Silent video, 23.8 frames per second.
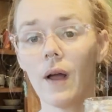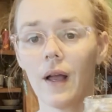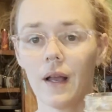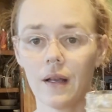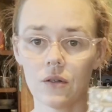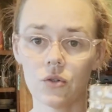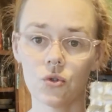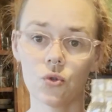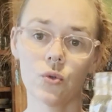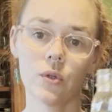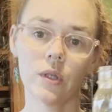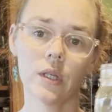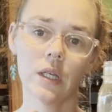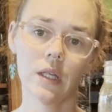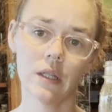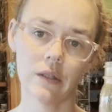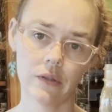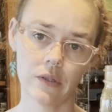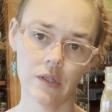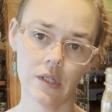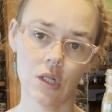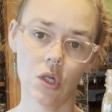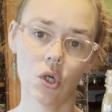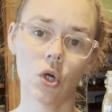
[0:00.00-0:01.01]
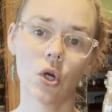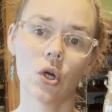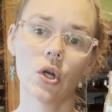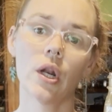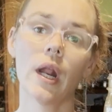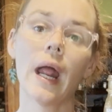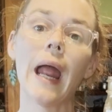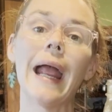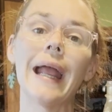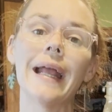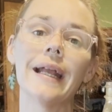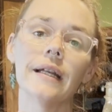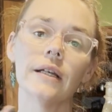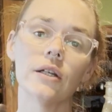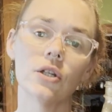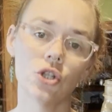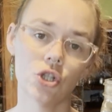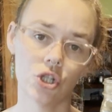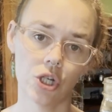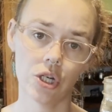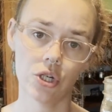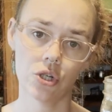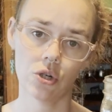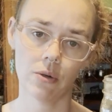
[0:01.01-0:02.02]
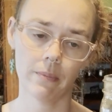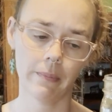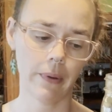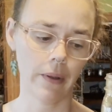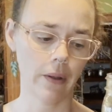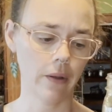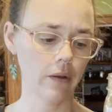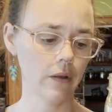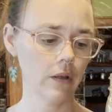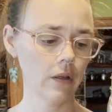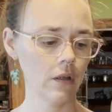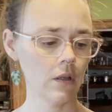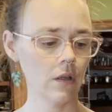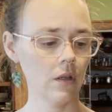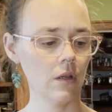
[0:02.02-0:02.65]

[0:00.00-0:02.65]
actually considered a ginger bug.